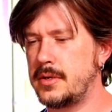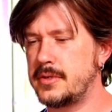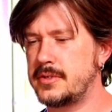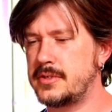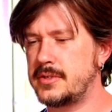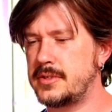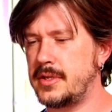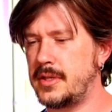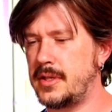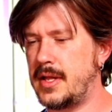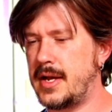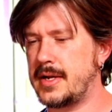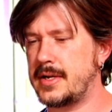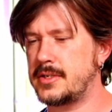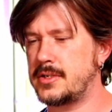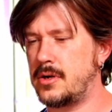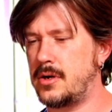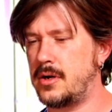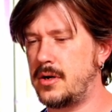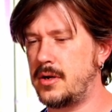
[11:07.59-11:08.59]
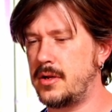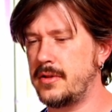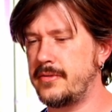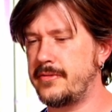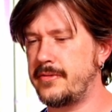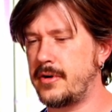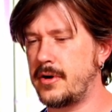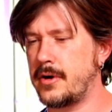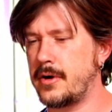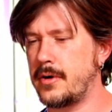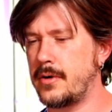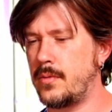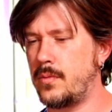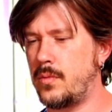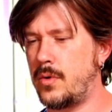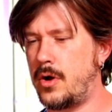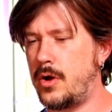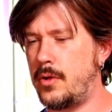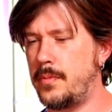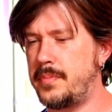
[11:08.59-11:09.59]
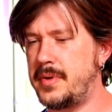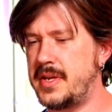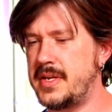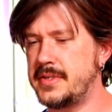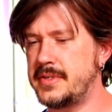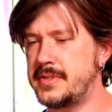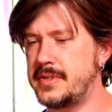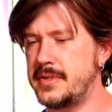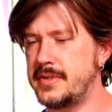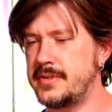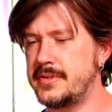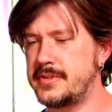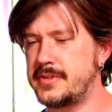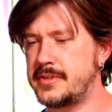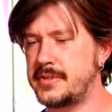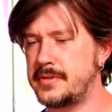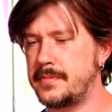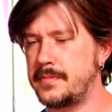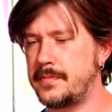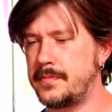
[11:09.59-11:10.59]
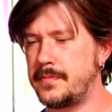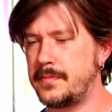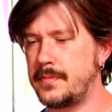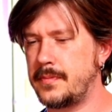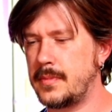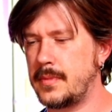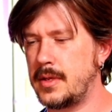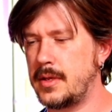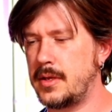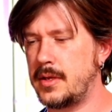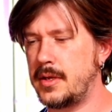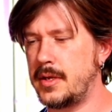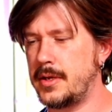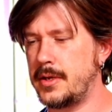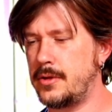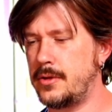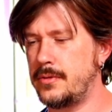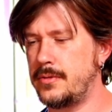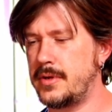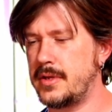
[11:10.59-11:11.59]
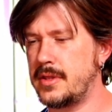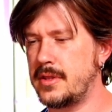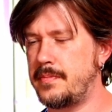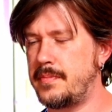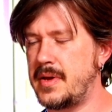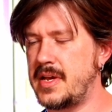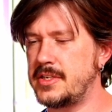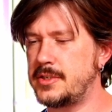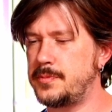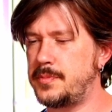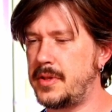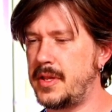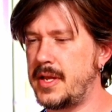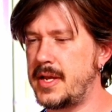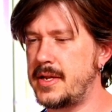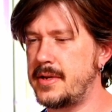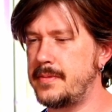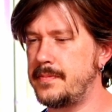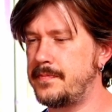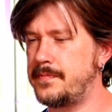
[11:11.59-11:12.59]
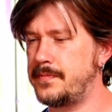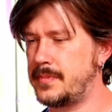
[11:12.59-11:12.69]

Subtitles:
select all of our wall pieces, including the base plate,